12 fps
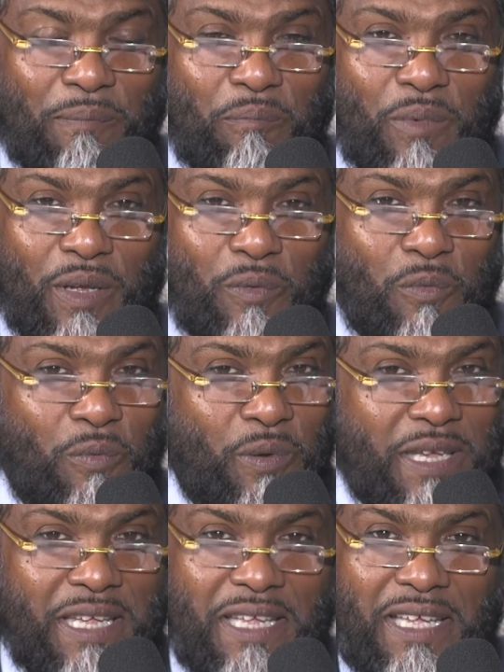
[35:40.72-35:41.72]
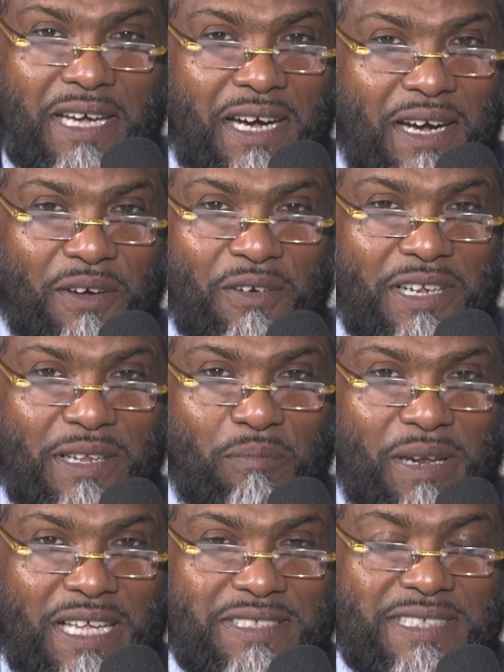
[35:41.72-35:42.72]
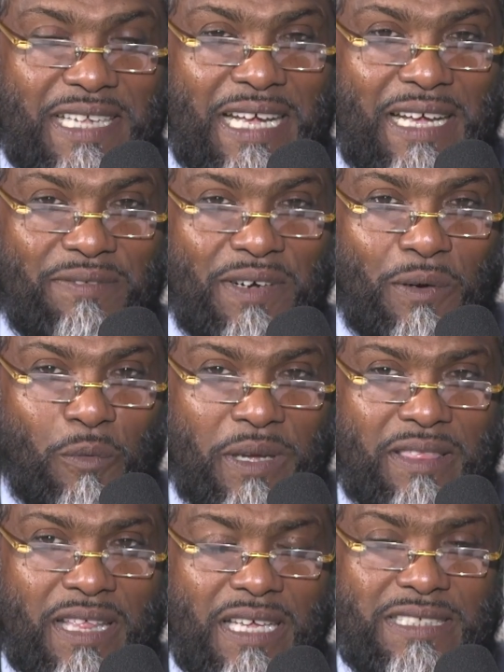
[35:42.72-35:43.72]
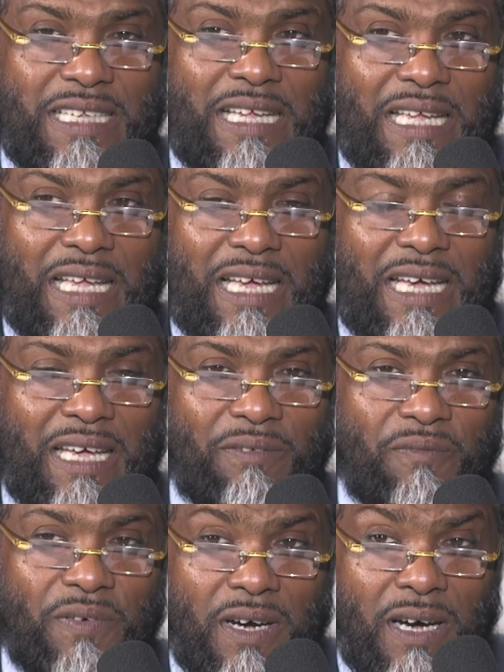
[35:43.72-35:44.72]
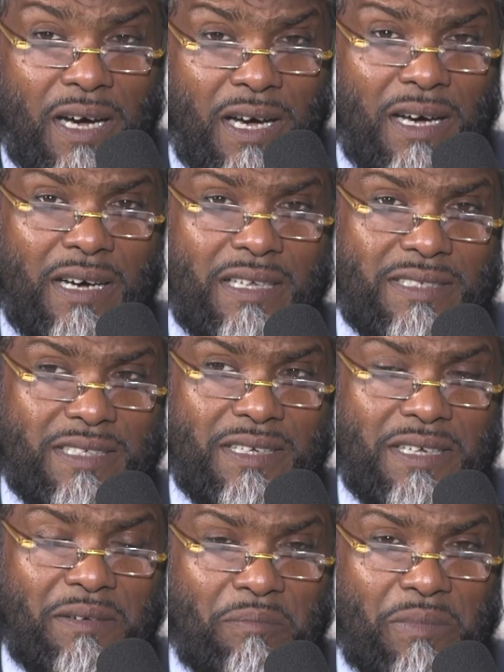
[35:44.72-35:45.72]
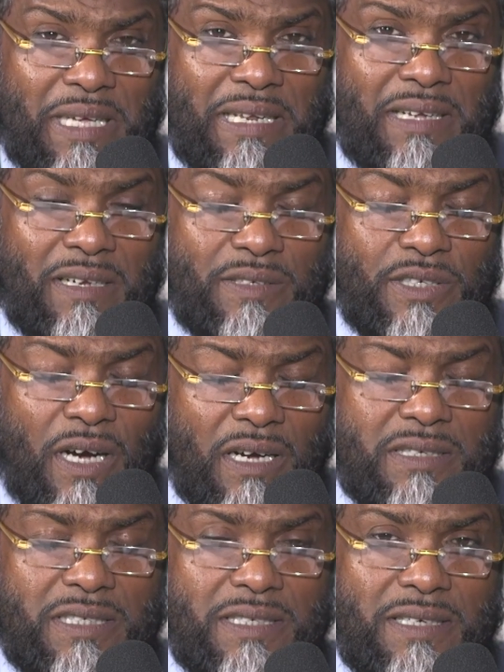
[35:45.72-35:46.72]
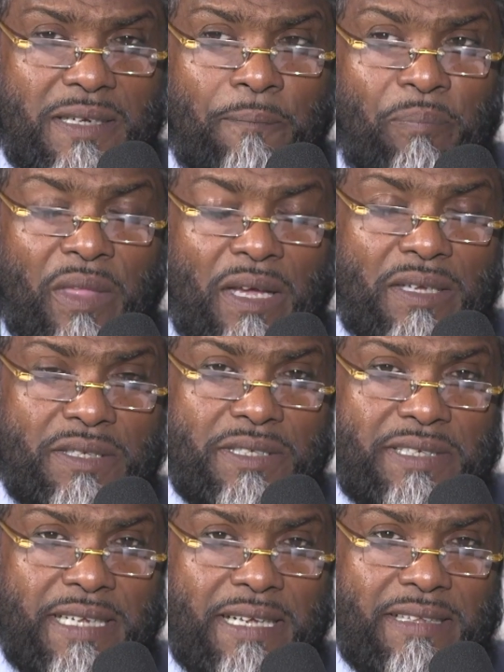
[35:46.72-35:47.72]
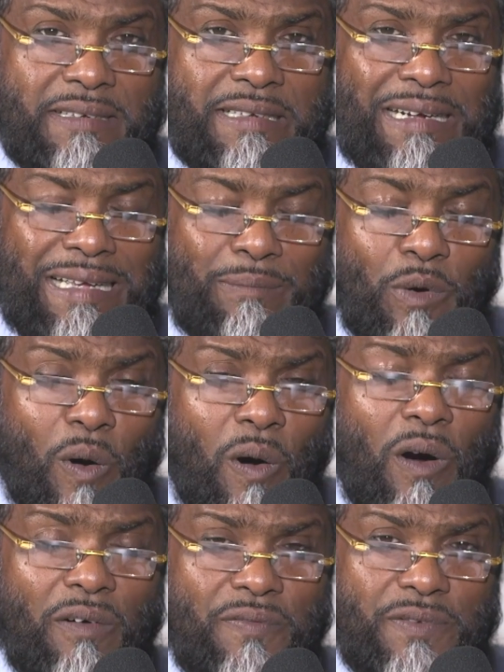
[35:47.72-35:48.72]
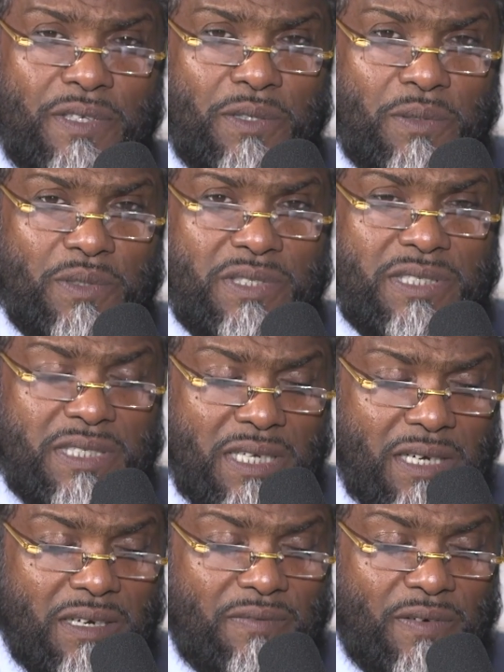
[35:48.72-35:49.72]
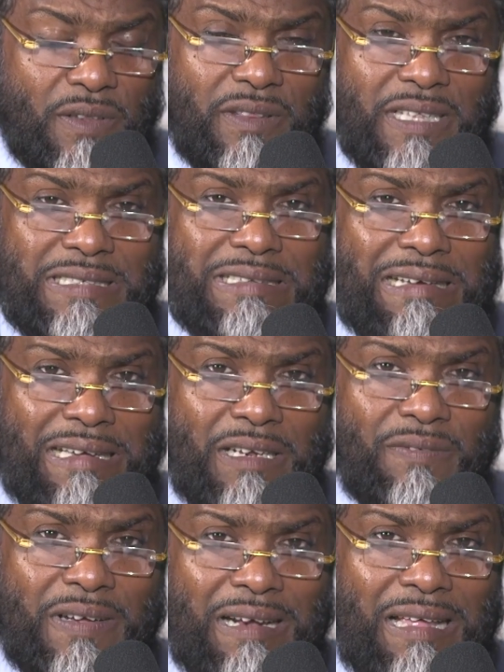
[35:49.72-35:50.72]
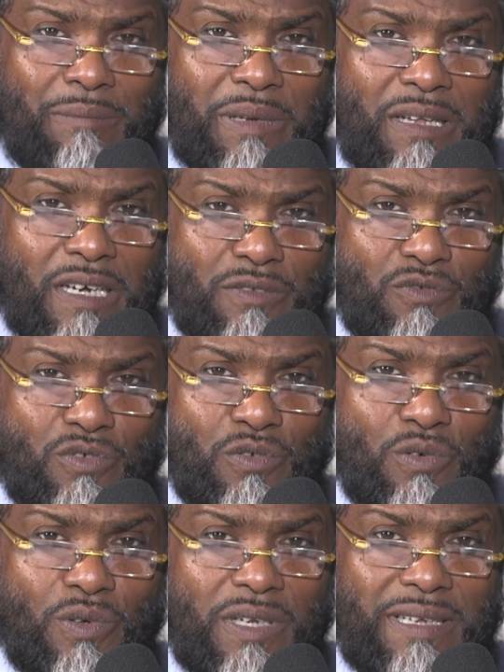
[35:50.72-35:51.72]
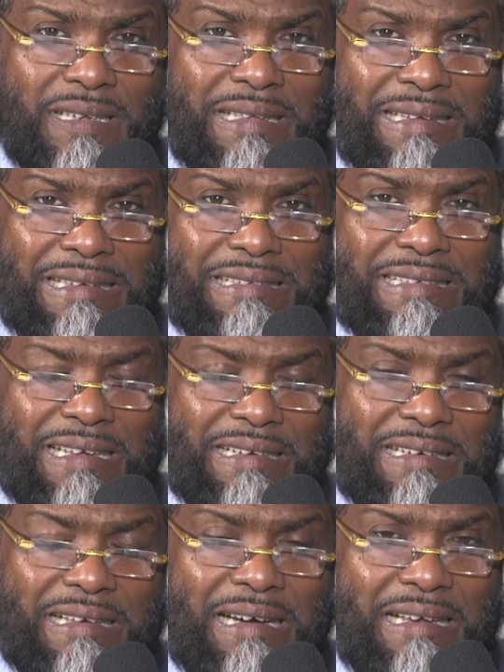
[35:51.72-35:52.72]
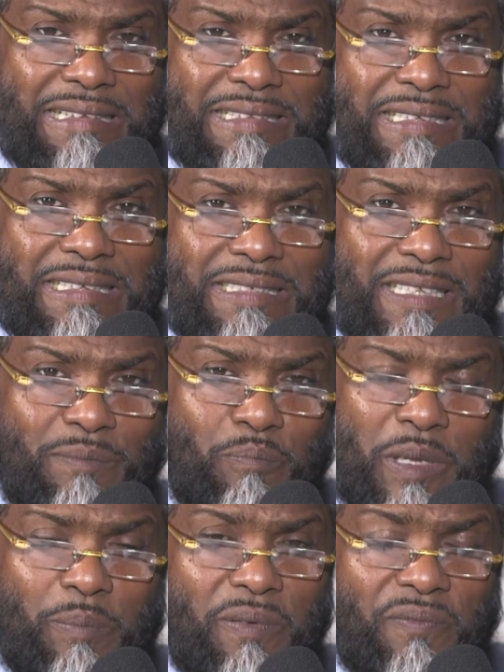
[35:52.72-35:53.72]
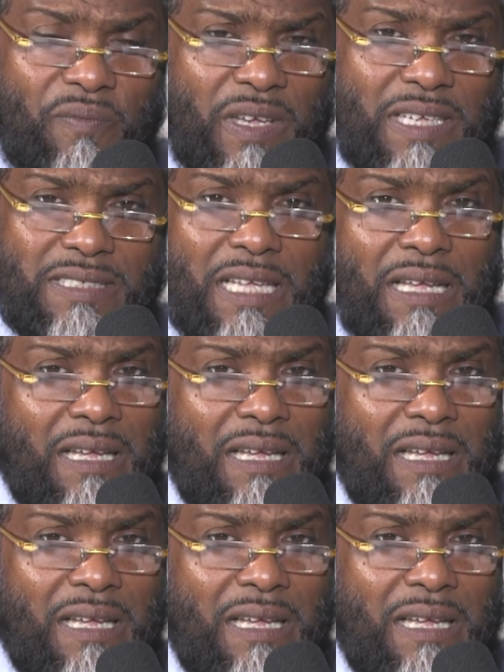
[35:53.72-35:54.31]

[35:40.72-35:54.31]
But we are really blessed to have her with us. And for her as a medical doctor to take the time off to serve on this kind of climate control and heat technicalities that people face,